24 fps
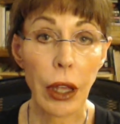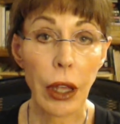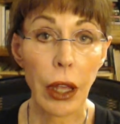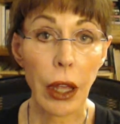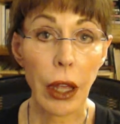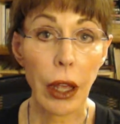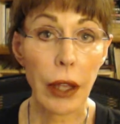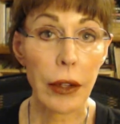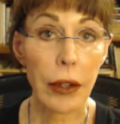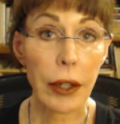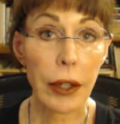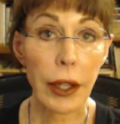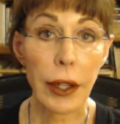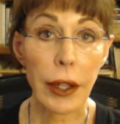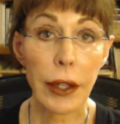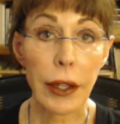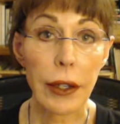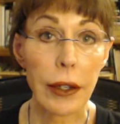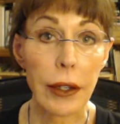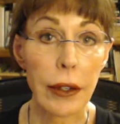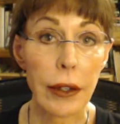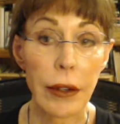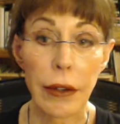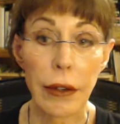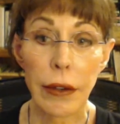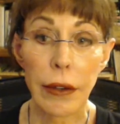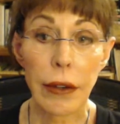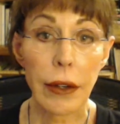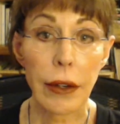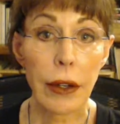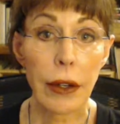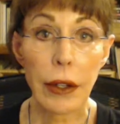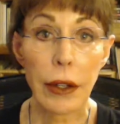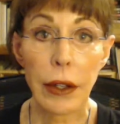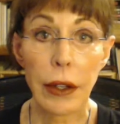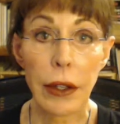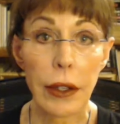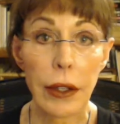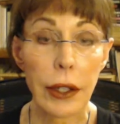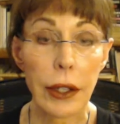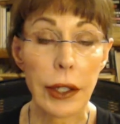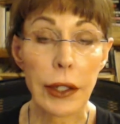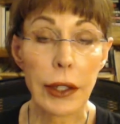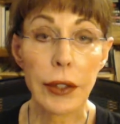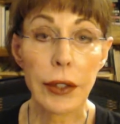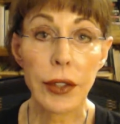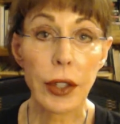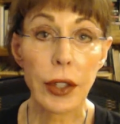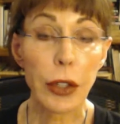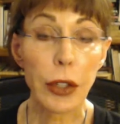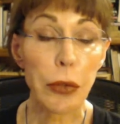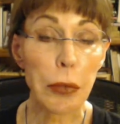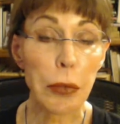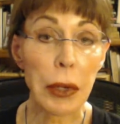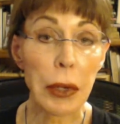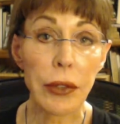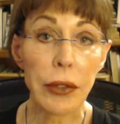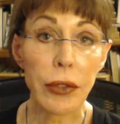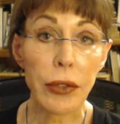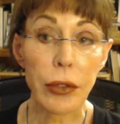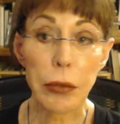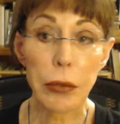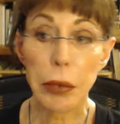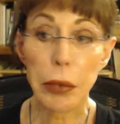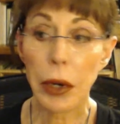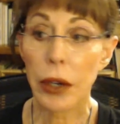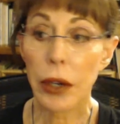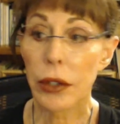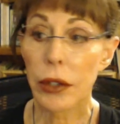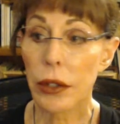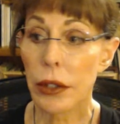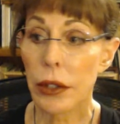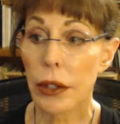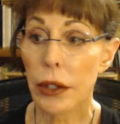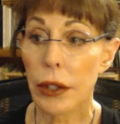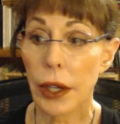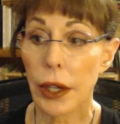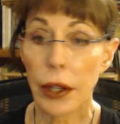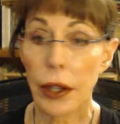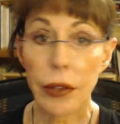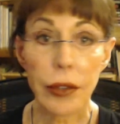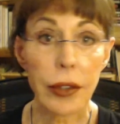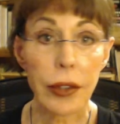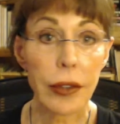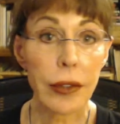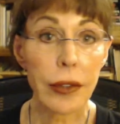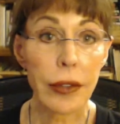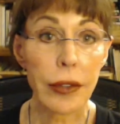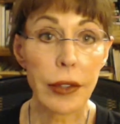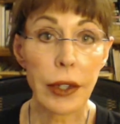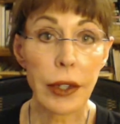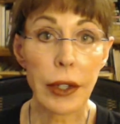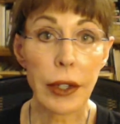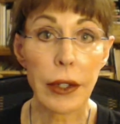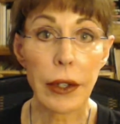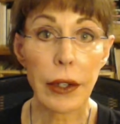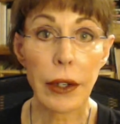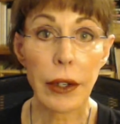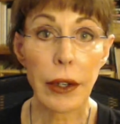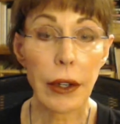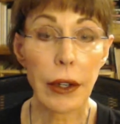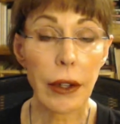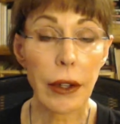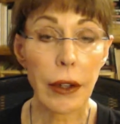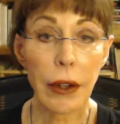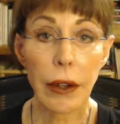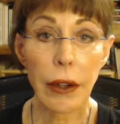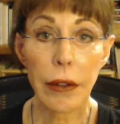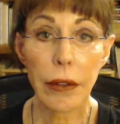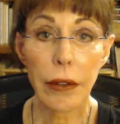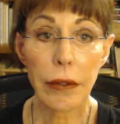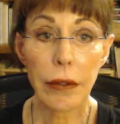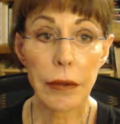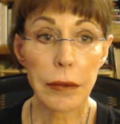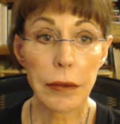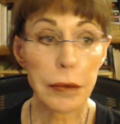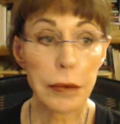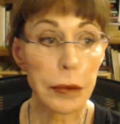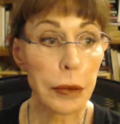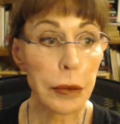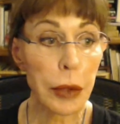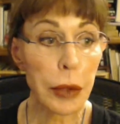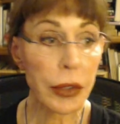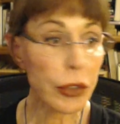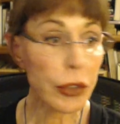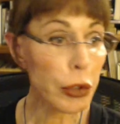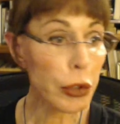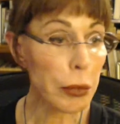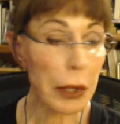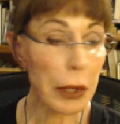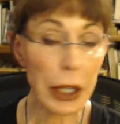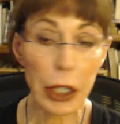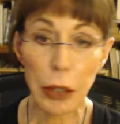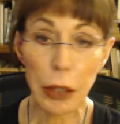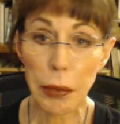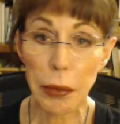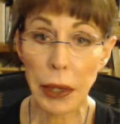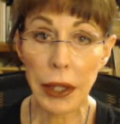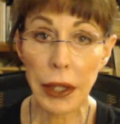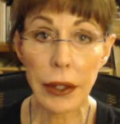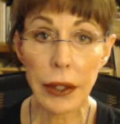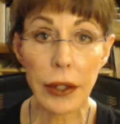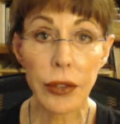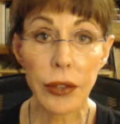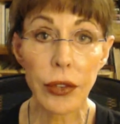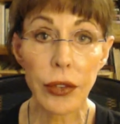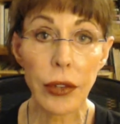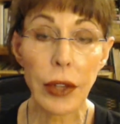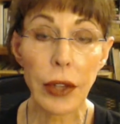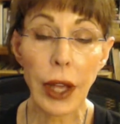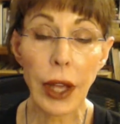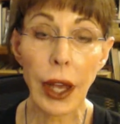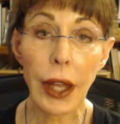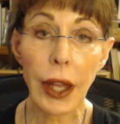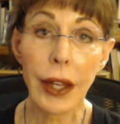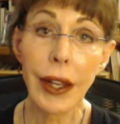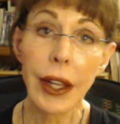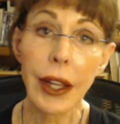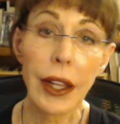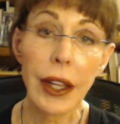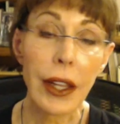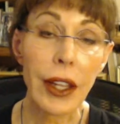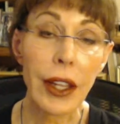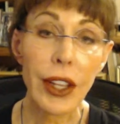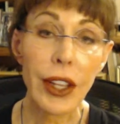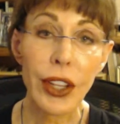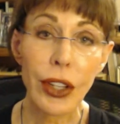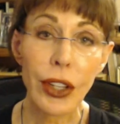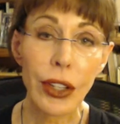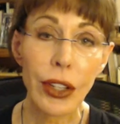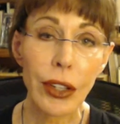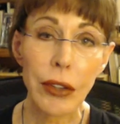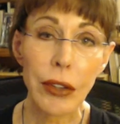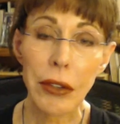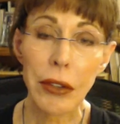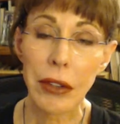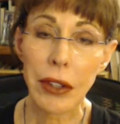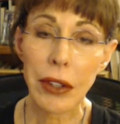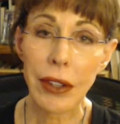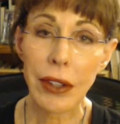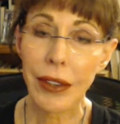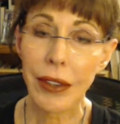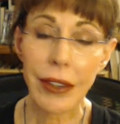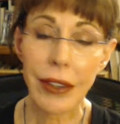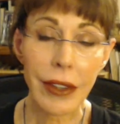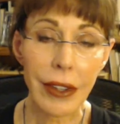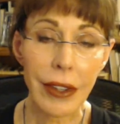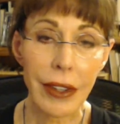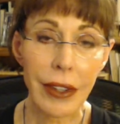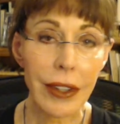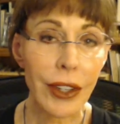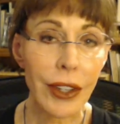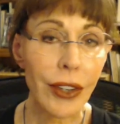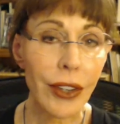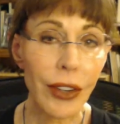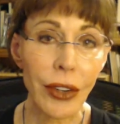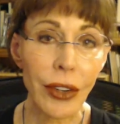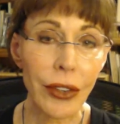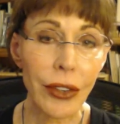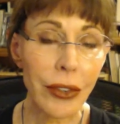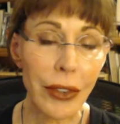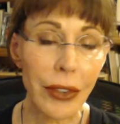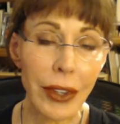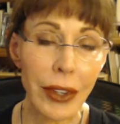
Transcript: and then in 6 months your partner announces that uh, there's no money to pay this or that, you don't